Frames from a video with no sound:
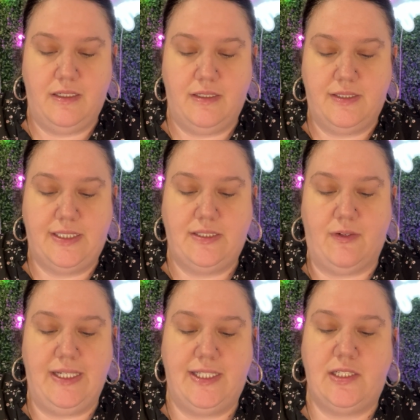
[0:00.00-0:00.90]
So
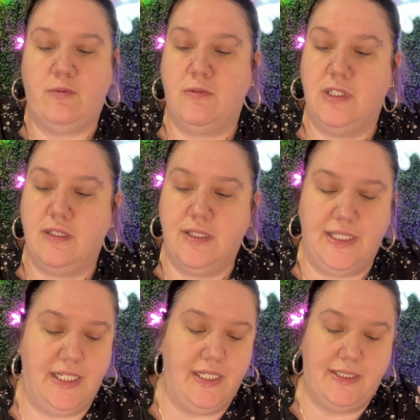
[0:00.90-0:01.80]
I swirled
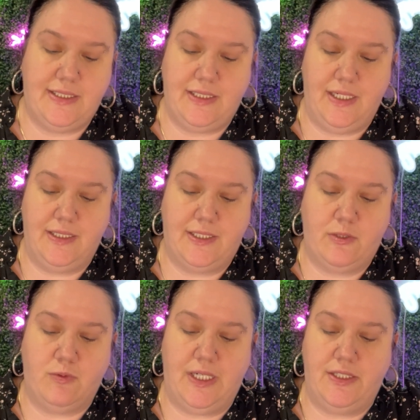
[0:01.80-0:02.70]
this and
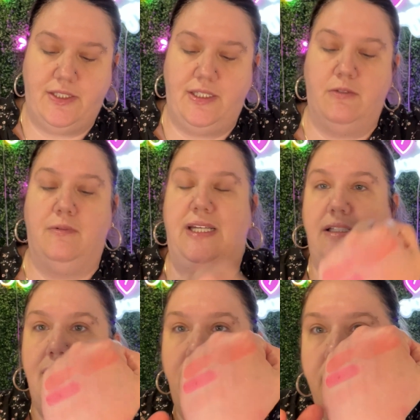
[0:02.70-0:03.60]
swatched it
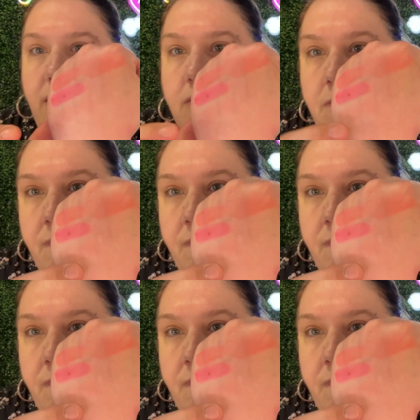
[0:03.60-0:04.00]
right there,